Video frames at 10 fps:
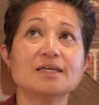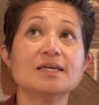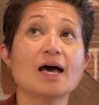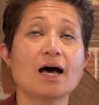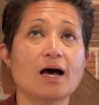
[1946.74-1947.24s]

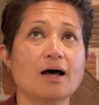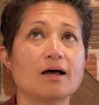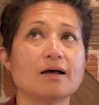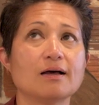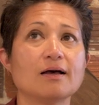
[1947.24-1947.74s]
Yeah,
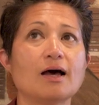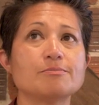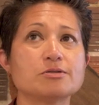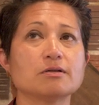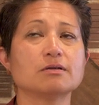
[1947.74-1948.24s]

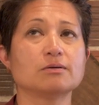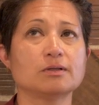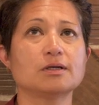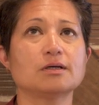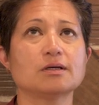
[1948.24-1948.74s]

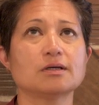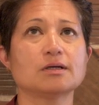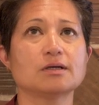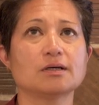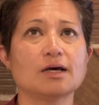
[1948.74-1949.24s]
absolutely.
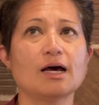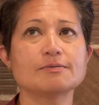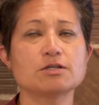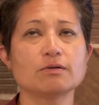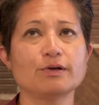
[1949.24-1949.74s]

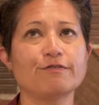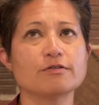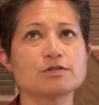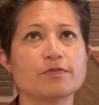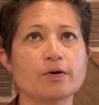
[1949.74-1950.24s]
Absolutely. It
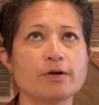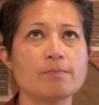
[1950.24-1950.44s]
feels very